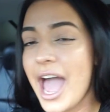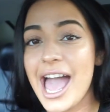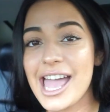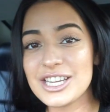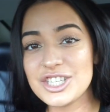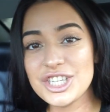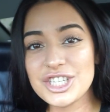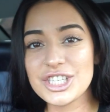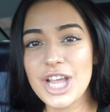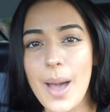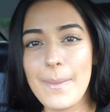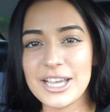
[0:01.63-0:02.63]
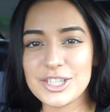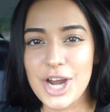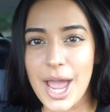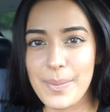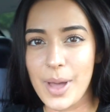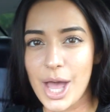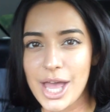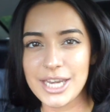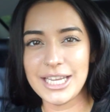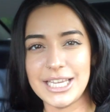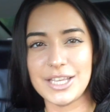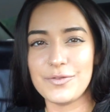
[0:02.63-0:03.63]
I actually just got my tripod
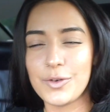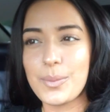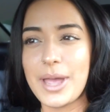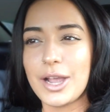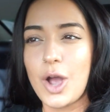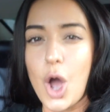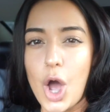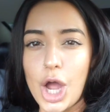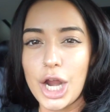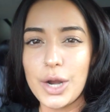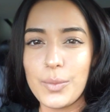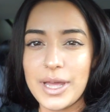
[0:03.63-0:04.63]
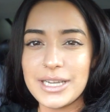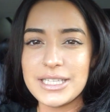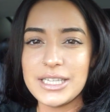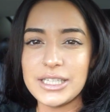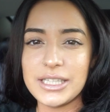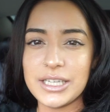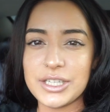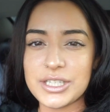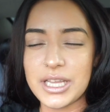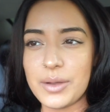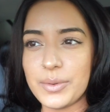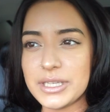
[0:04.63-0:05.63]
in for my car. Why does it look like you're
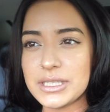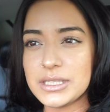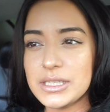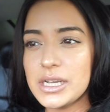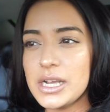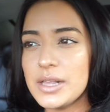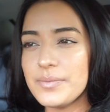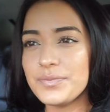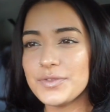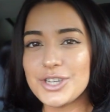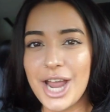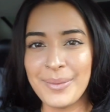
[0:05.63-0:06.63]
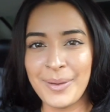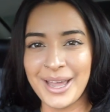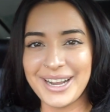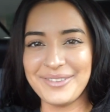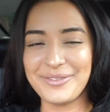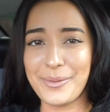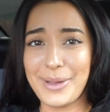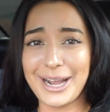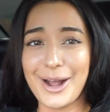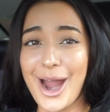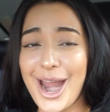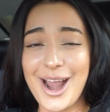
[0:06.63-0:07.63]
sideways? Tripod in for my
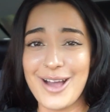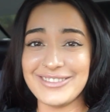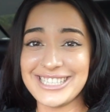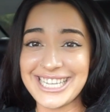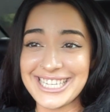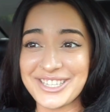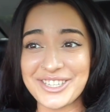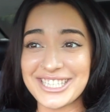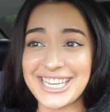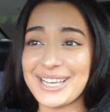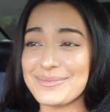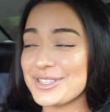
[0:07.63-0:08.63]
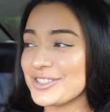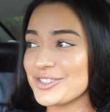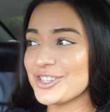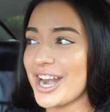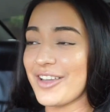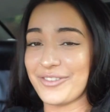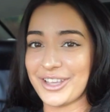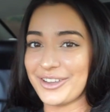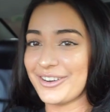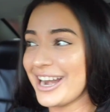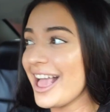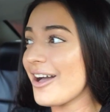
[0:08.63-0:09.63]
car, and obviously, as you can tell, I'm still trying to
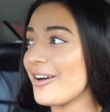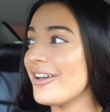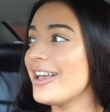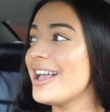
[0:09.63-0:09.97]
figure it out.